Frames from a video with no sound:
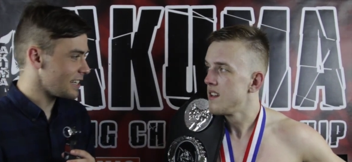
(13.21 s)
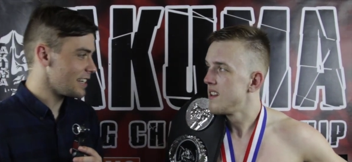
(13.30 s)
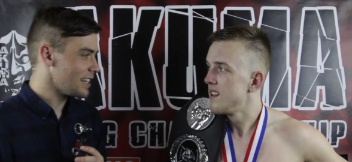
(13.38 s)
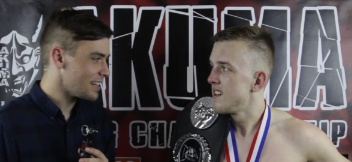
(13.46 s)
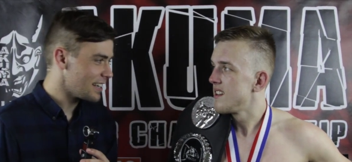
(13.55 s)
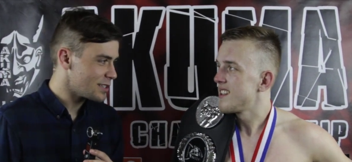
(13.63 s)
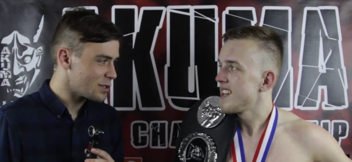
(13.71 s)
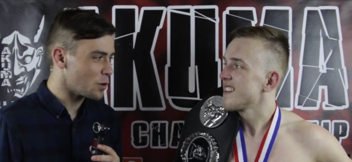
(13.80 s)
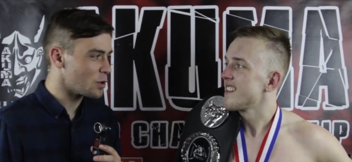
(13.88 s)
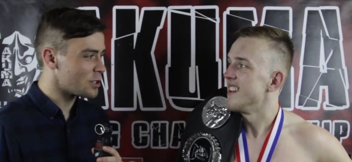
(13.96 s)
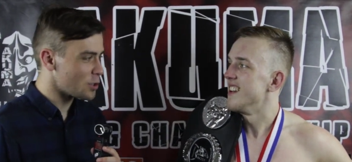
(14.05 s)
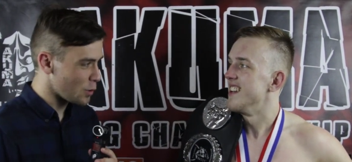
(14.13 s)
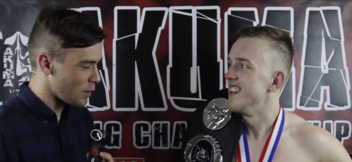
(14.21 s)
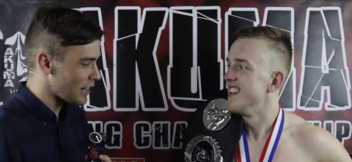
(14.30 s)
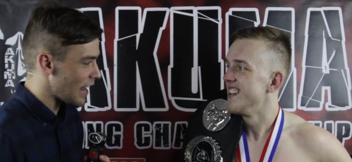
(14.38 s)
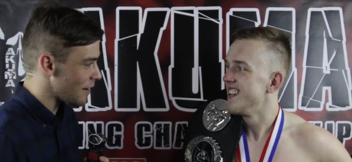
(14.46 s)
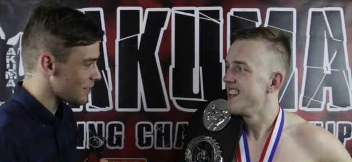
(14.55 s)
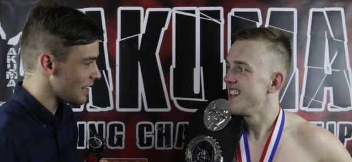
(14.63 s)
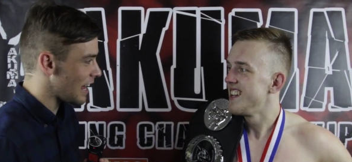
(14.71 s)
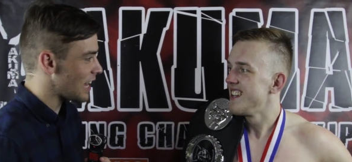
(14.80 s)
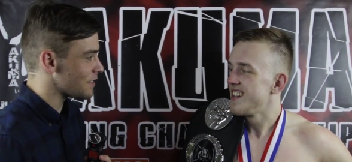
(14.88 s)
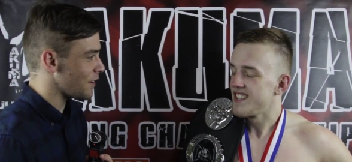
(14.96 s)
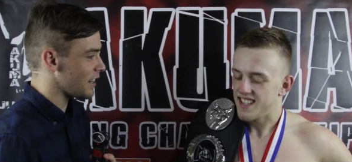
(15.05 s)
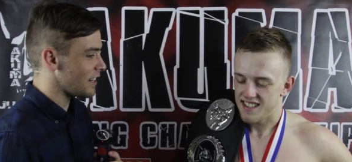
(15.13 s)
Speaker 1: see you. So so quick after the
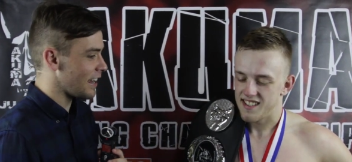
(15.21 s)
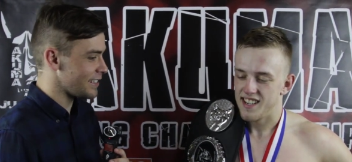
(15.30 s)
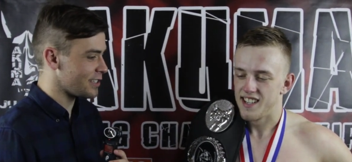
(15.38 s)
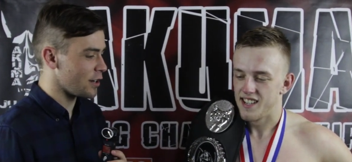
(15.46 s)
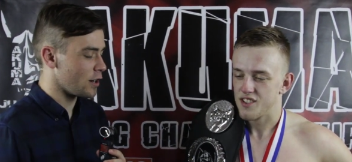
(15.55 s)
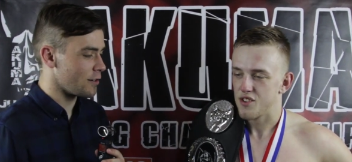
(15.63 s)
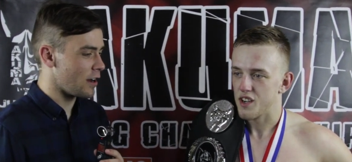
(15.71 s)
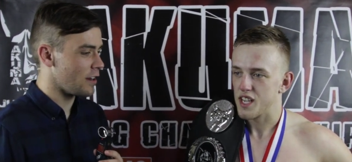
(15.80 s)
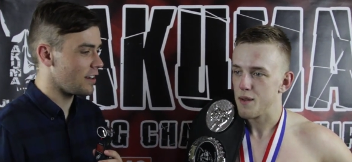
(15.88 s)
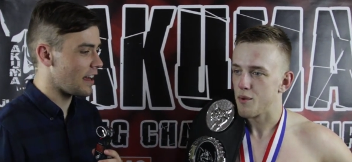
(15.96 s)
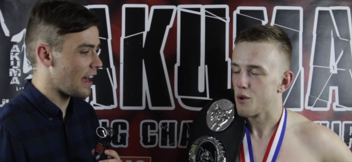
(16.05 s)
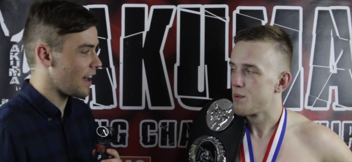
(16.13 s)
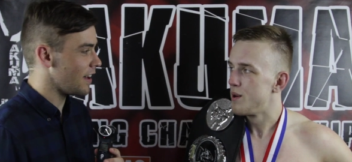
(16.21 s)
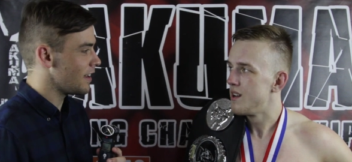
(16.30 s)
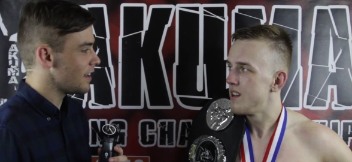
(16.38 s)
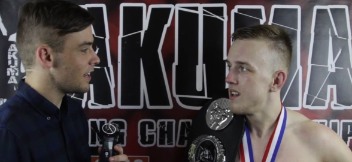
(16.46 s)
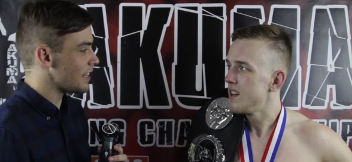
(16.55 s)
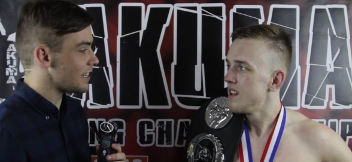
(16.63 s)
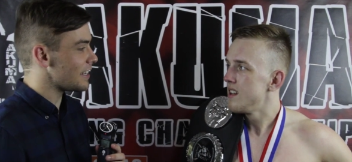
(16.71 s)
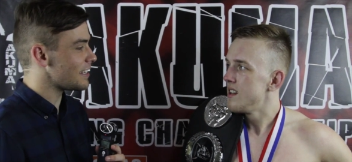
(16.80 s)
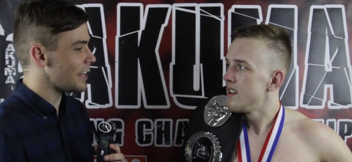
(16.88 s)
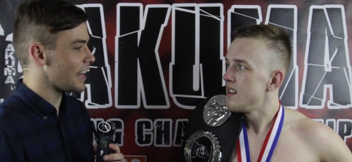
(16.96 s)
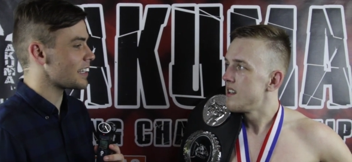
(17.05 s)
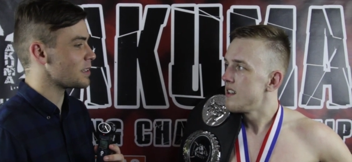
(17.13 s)
last fight, a nice turnaround. You, uh, you
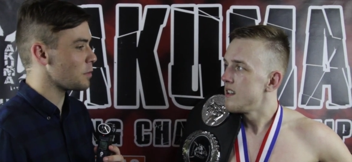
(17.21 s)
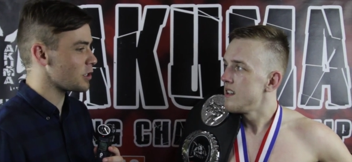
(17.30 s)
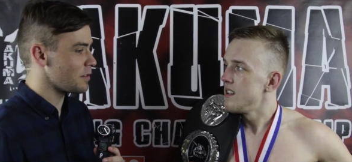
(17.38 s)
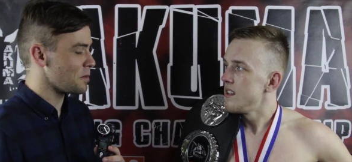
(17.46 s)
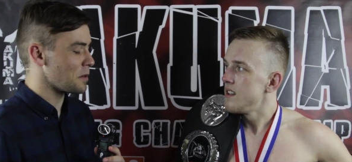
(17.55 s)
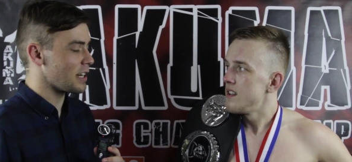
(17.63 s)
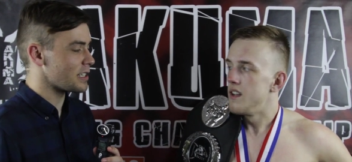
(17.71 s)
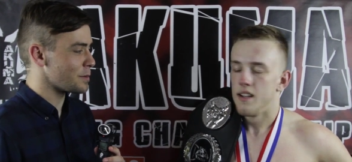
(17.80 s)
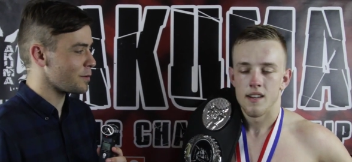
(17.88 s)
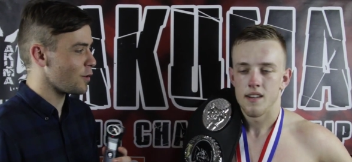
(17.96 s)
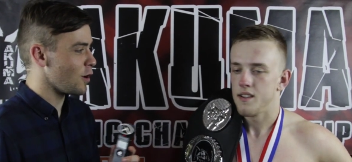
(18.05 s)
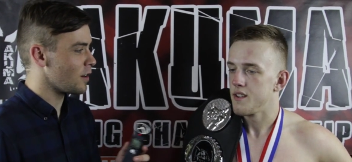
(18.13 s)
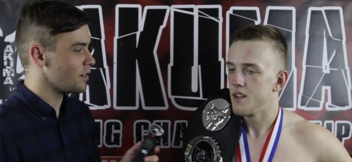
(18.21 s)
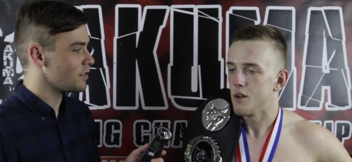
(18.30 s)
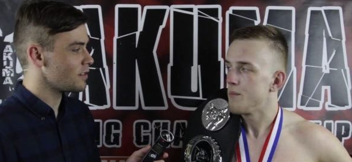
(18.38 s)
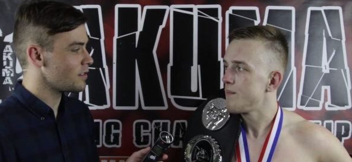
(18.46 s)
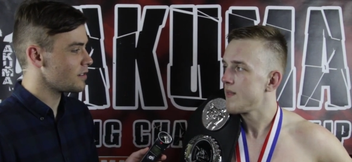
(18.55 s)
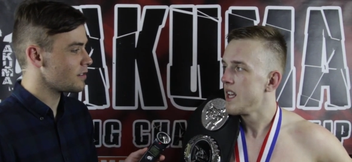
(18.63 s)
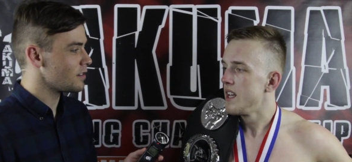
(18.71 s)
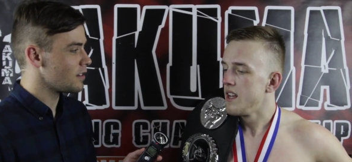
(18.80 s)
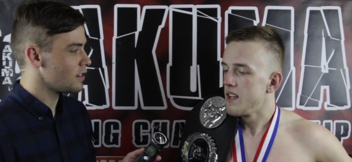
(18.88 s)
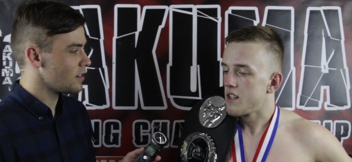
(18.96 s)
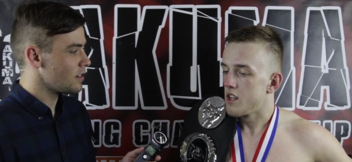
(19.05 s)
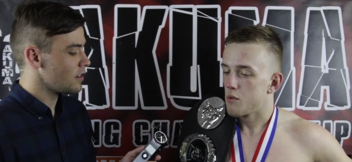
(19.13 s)
didn't take as much of a break as before. No,
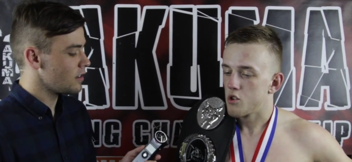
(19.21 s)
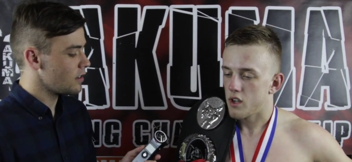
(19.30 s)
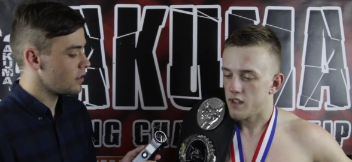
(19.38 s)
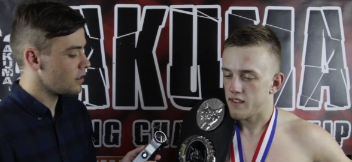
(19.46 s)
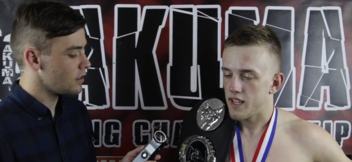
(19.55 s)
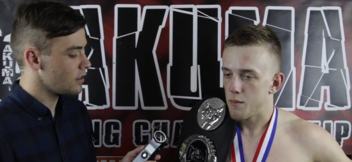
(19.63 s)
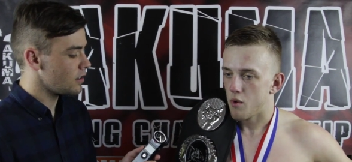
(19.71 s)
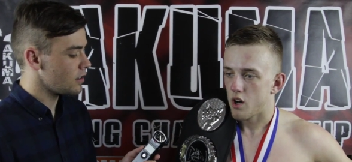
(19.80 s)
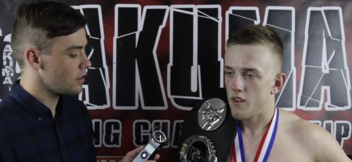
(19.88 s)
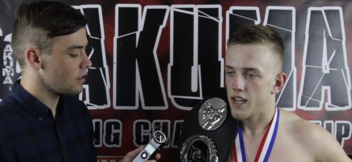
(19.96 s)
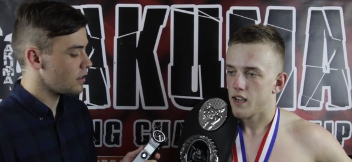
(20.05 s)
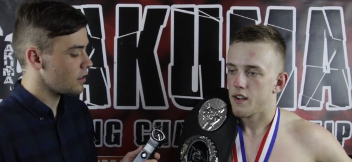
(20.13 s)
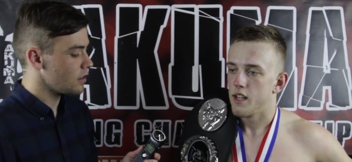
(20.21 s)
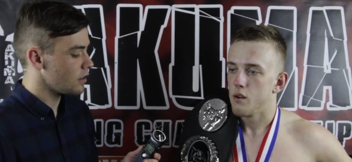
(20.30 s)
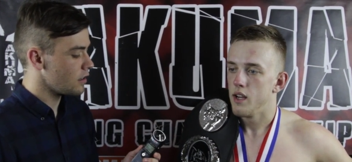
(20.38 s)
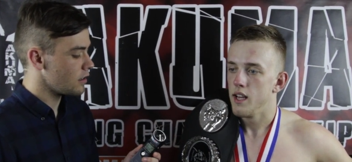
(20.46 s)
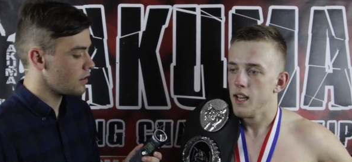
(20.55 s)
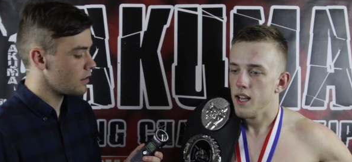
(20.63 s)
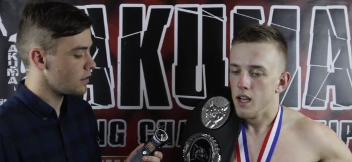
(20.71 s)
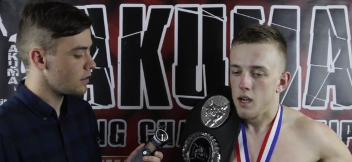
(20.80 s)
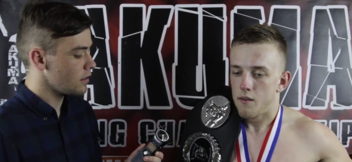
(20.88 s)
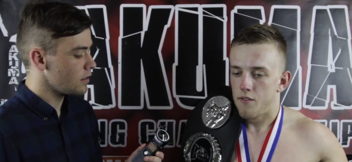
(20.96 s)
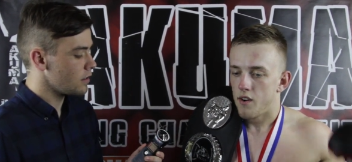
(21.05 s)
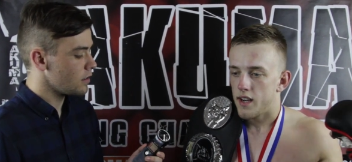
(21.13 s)
Speaker 2: no, I'm trying to stay more regular now.
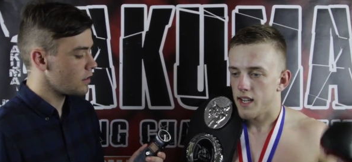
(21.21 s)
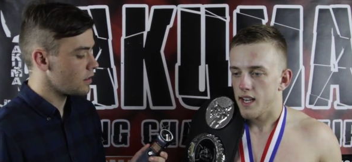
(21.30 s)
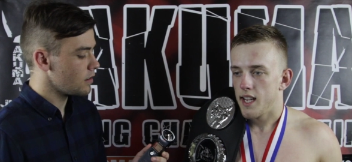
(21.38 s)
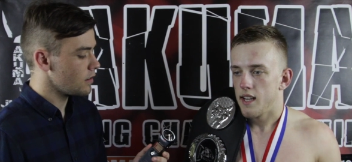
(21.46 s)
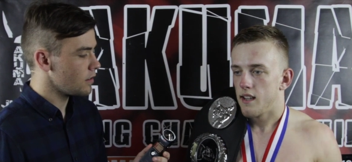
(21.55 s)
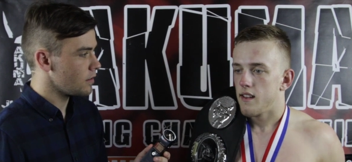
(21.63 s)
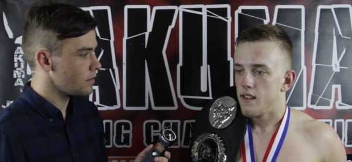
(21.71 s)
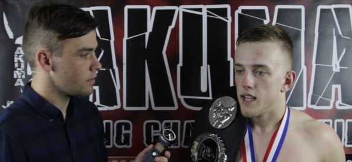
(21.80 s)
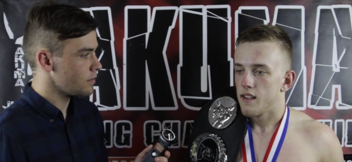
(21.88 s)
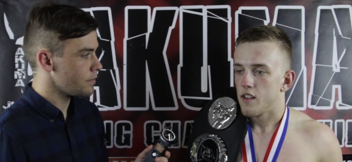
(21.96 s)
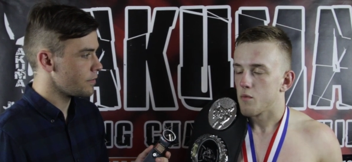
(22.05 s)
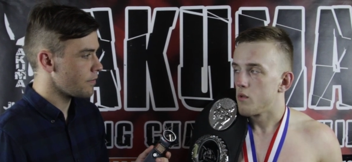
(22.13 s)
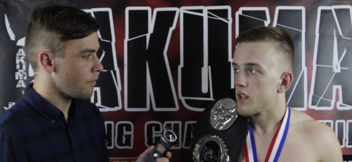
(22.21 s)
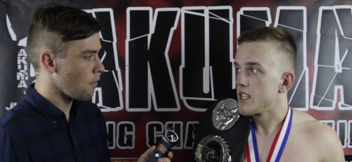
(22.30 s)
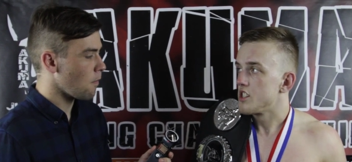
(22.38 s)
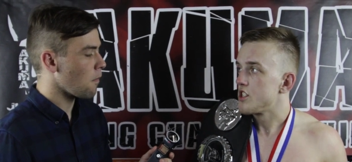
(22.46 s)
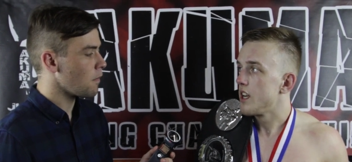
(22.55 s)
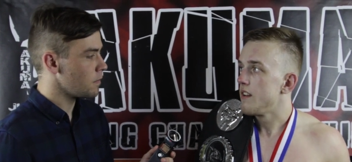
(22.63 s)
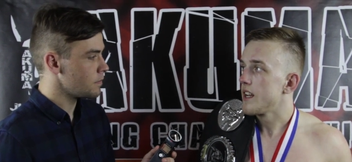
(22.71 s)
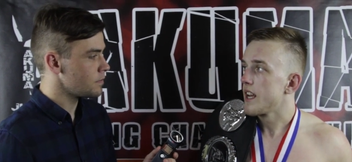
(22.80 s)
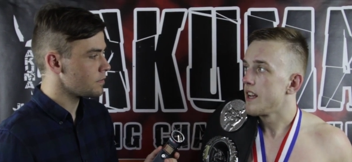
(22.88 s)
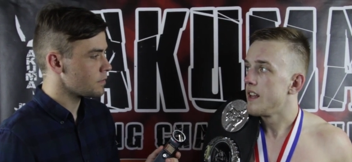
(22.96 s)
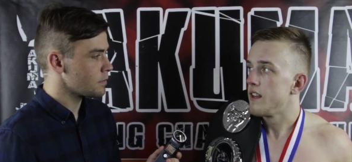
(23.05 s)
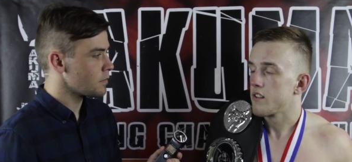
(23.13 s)
I'm fighting again the end of this month against Jerry
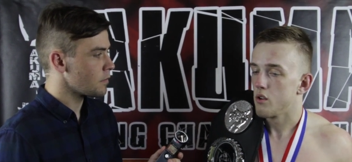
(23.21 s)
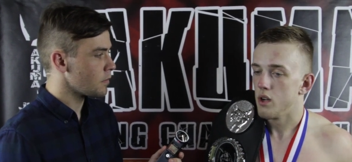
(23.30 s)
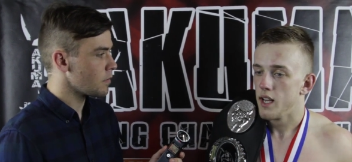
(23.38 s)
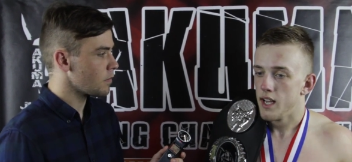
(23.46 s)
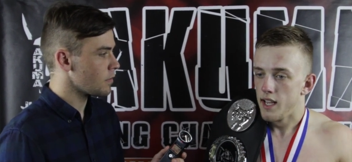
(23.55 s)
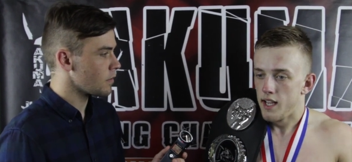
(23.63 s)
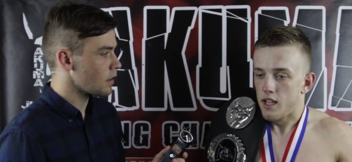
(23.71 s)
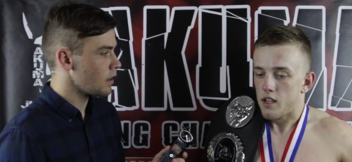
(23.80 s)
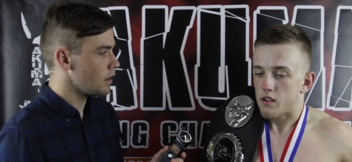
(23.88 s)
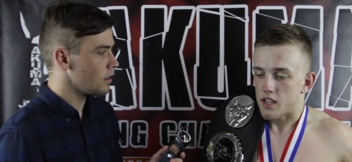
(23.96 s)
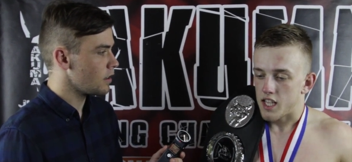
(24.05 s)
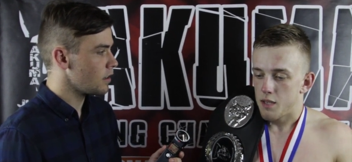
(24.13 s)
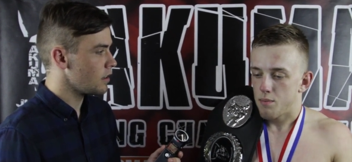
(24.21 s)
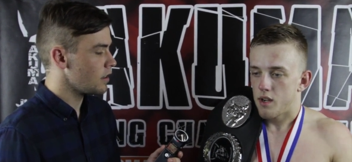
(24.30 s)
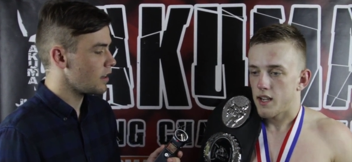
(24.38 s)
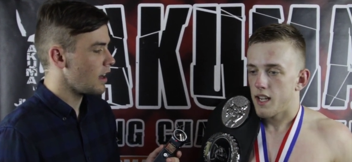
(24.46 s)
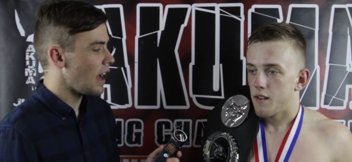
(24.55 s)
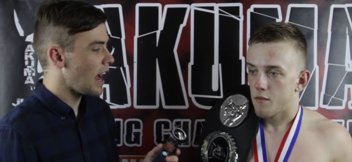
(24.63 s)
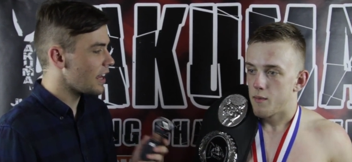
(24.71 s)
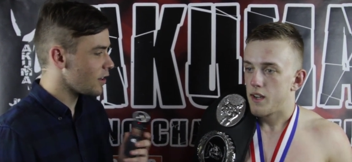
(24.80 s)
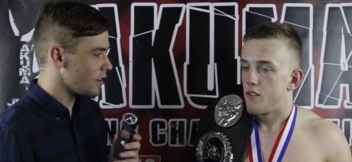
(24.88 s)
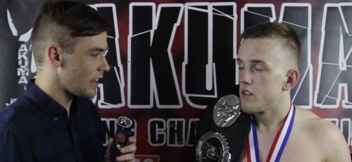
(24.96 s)
again, so I'm gonna keep on getting. I